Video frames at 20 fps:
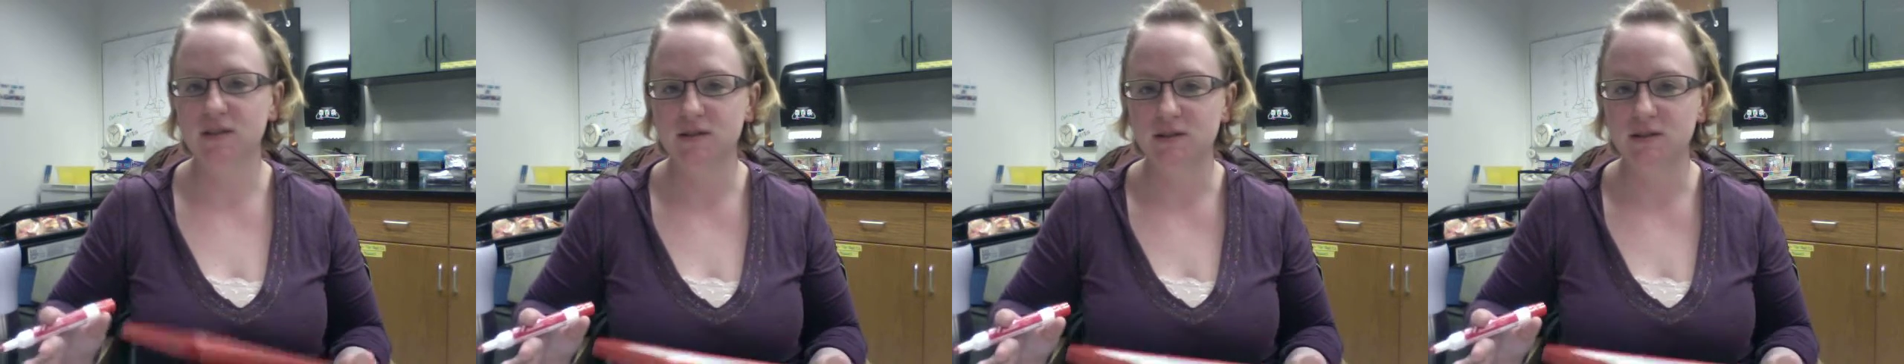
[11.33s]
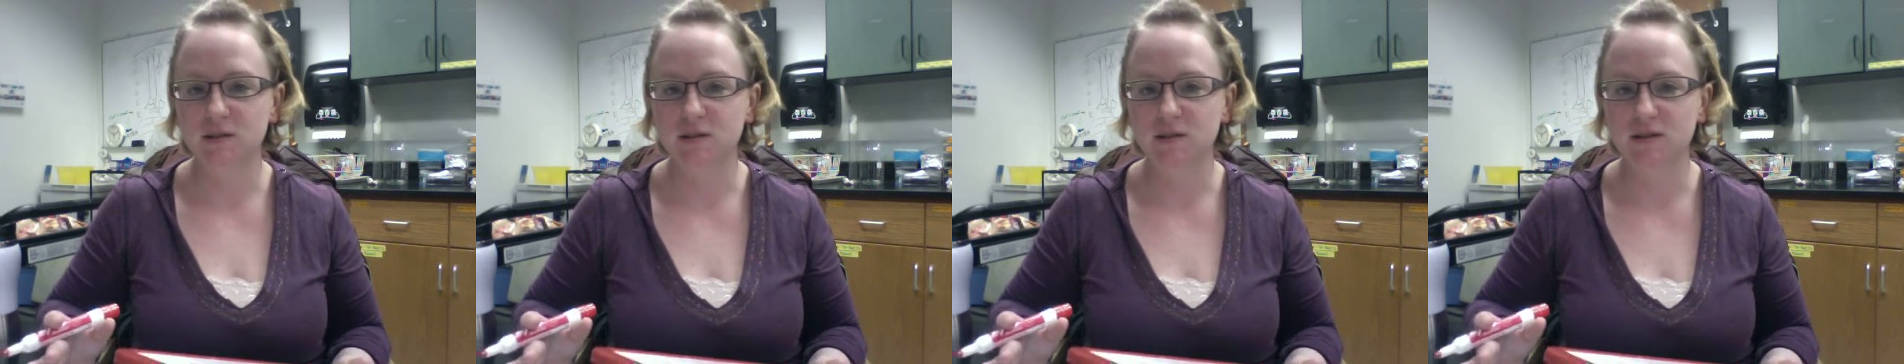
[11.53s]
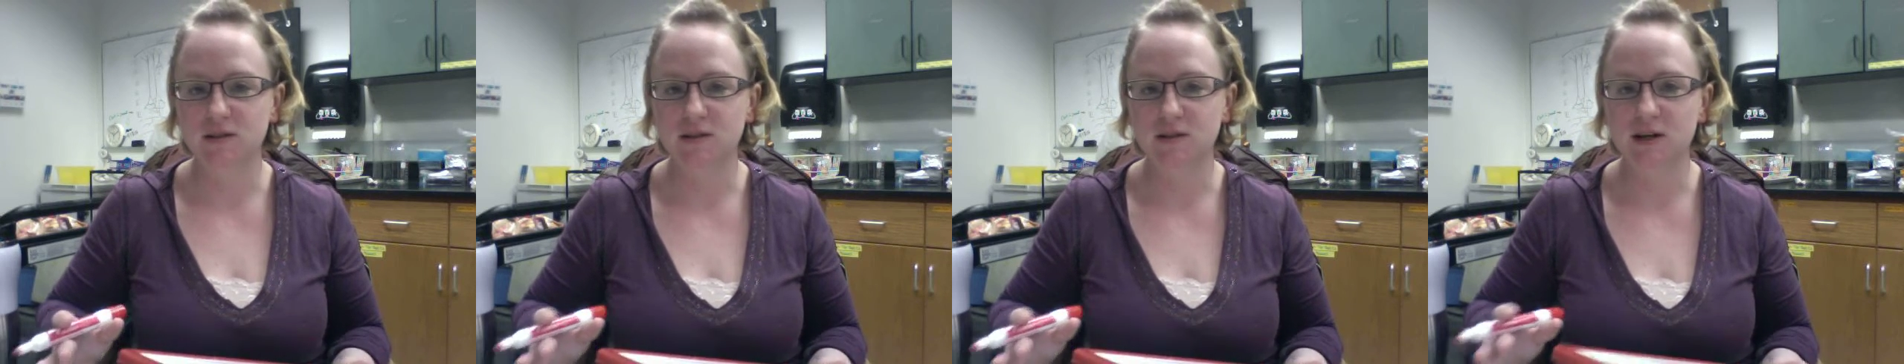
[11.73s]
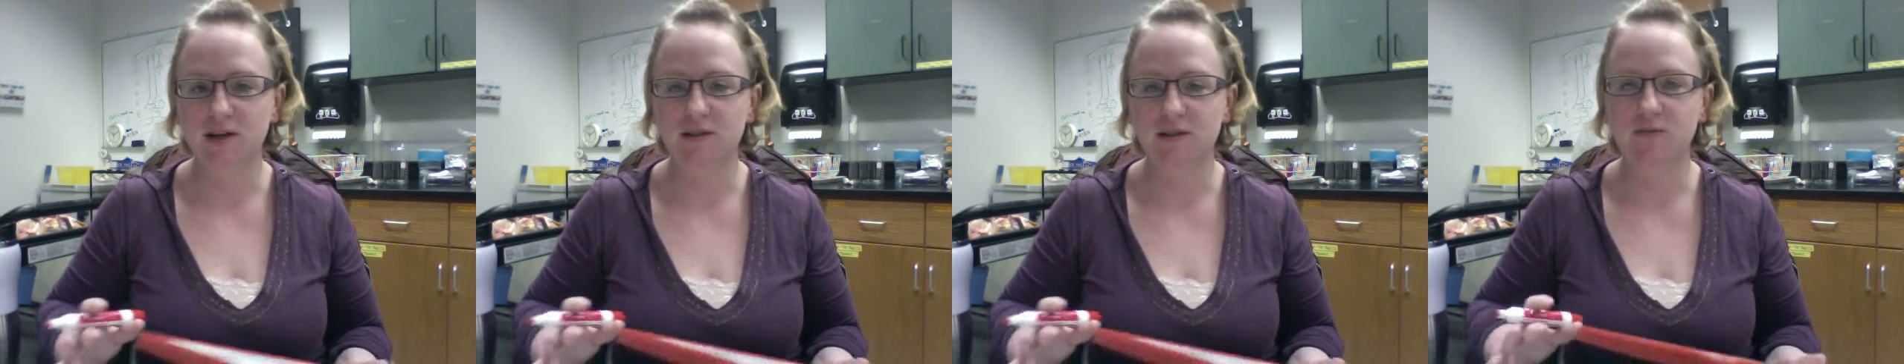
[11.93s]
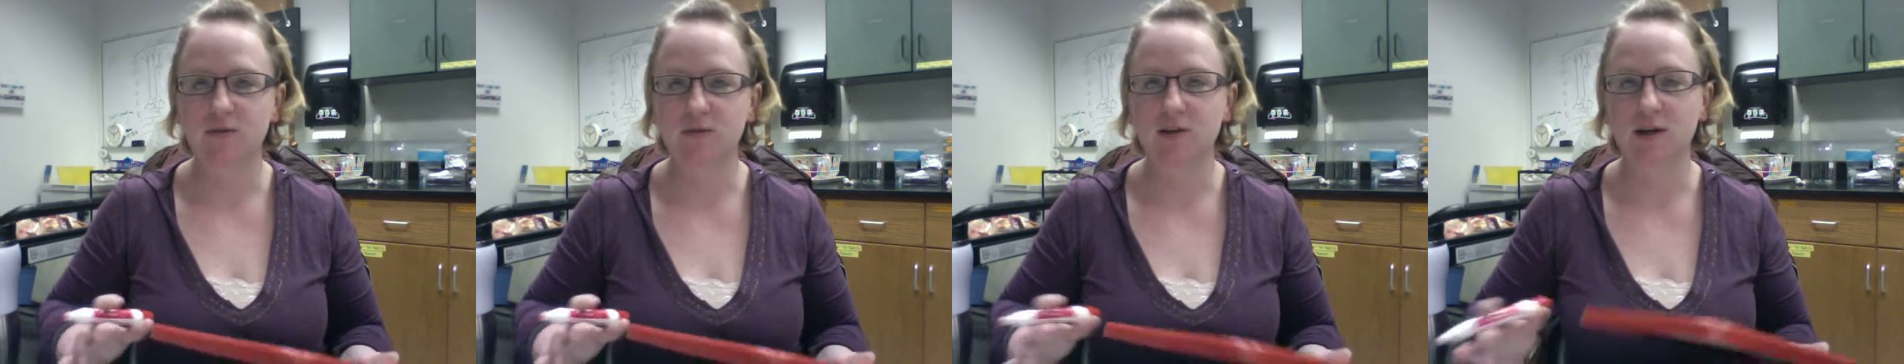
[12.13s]
so we're not
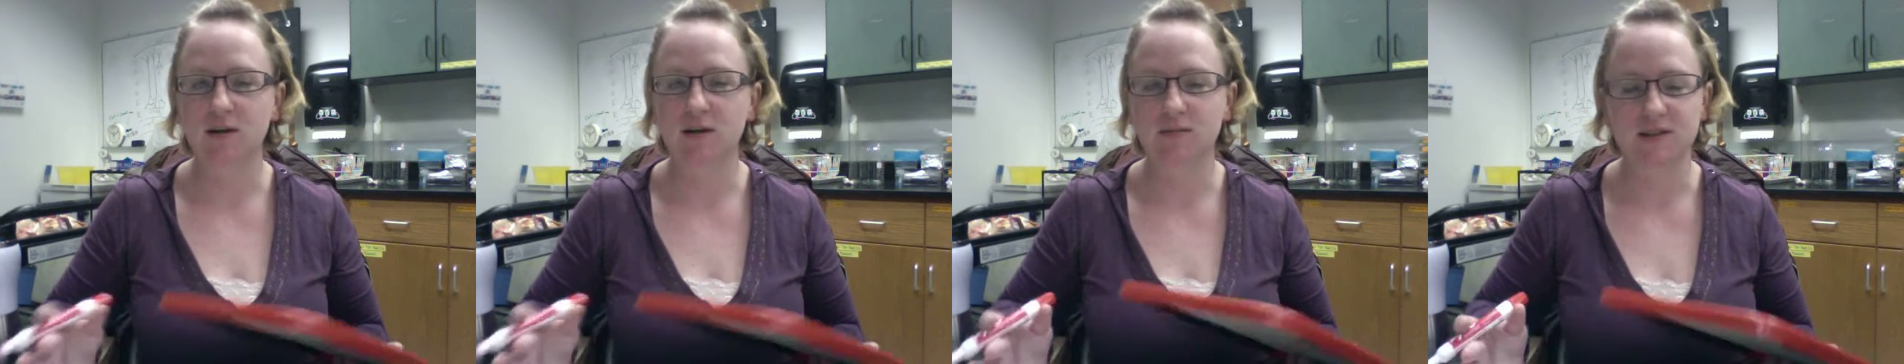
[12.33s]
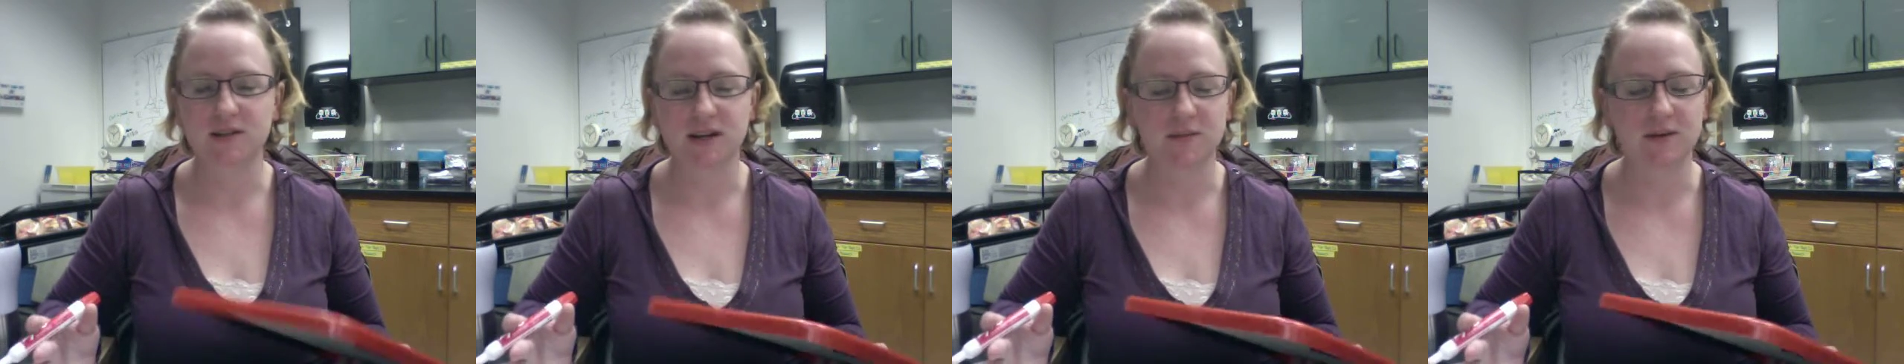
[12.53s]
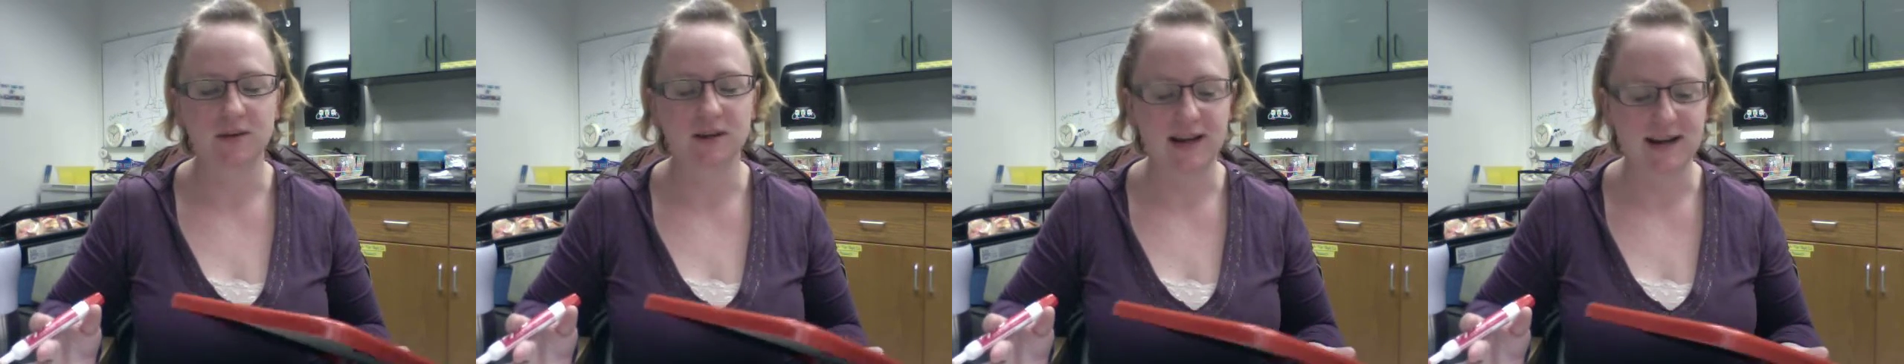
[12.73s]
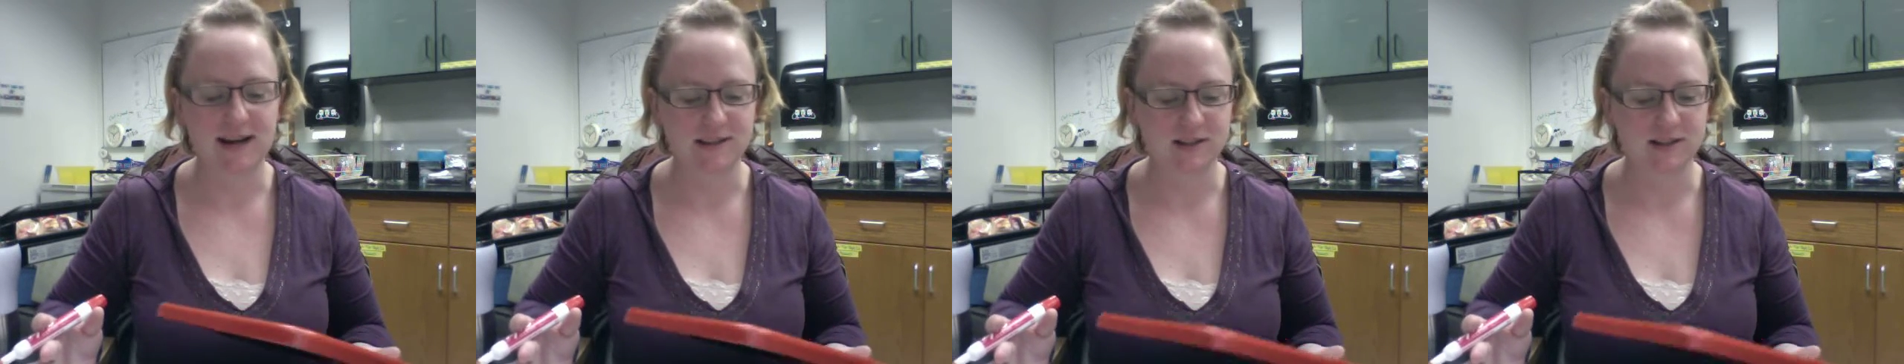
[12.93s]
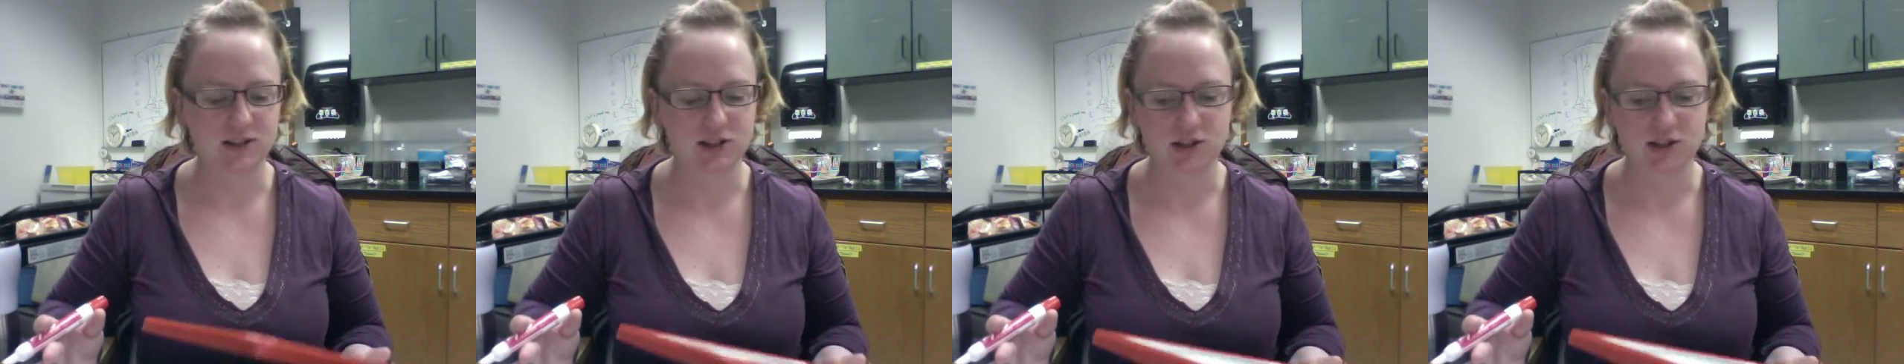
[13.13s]
going to be talking about gas
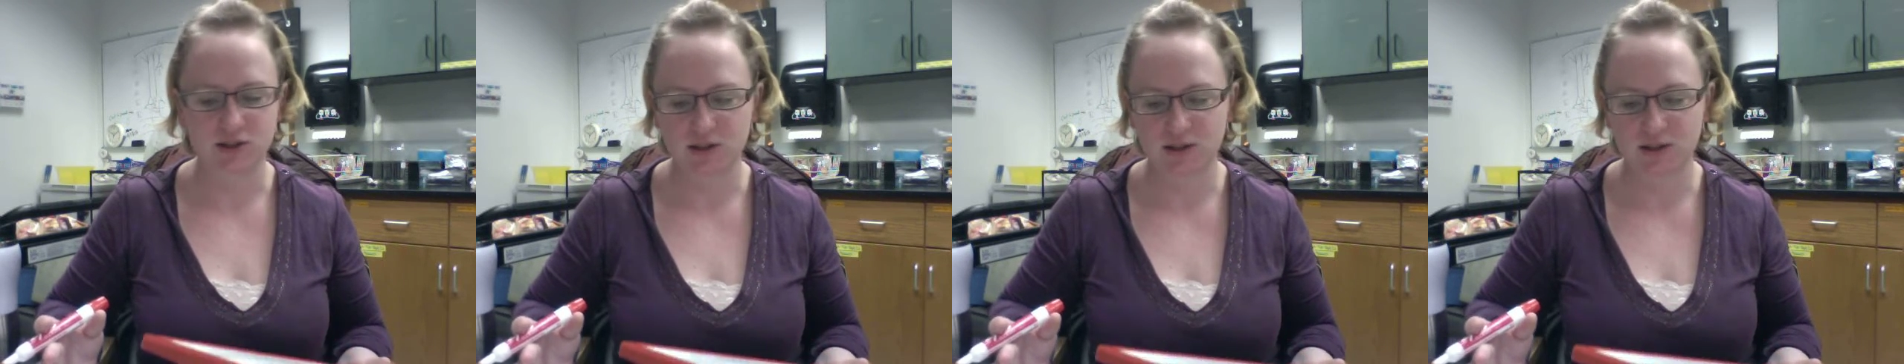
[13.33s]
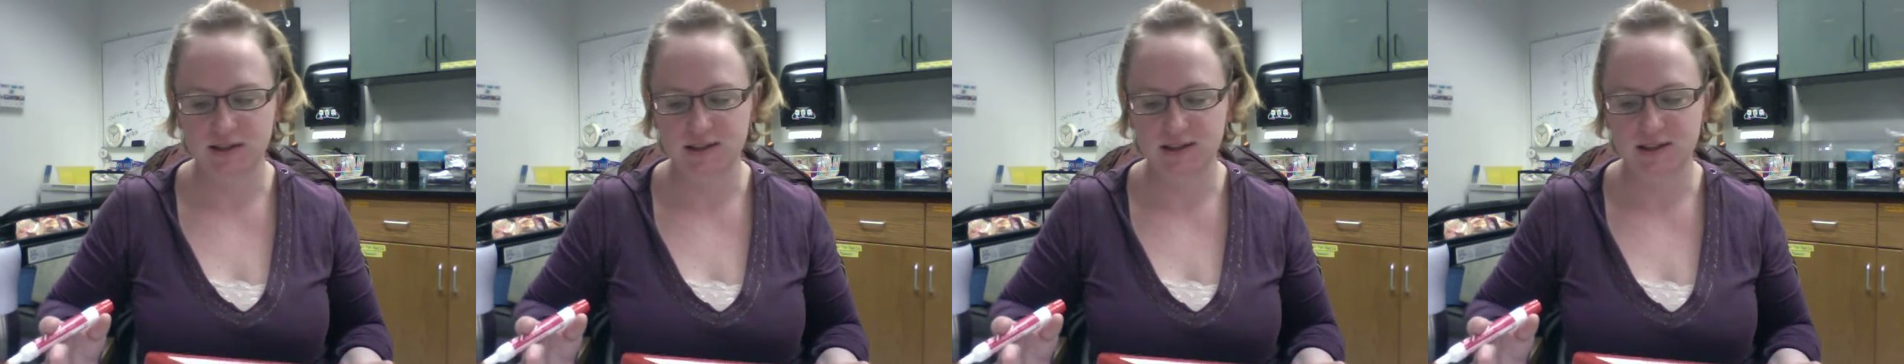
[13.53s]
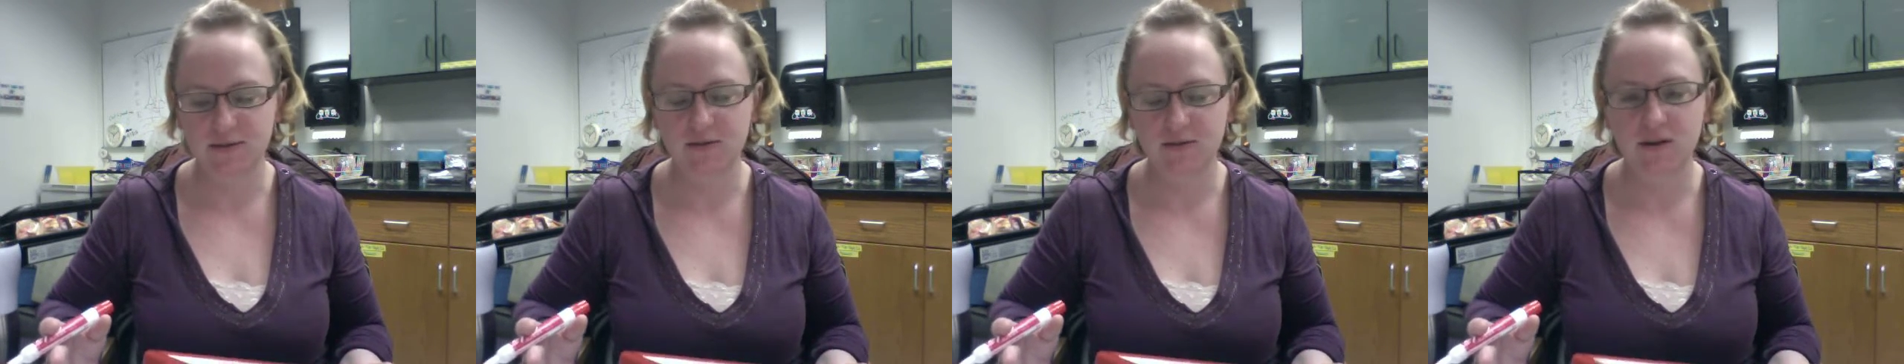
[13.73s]
exchange and all that stuff.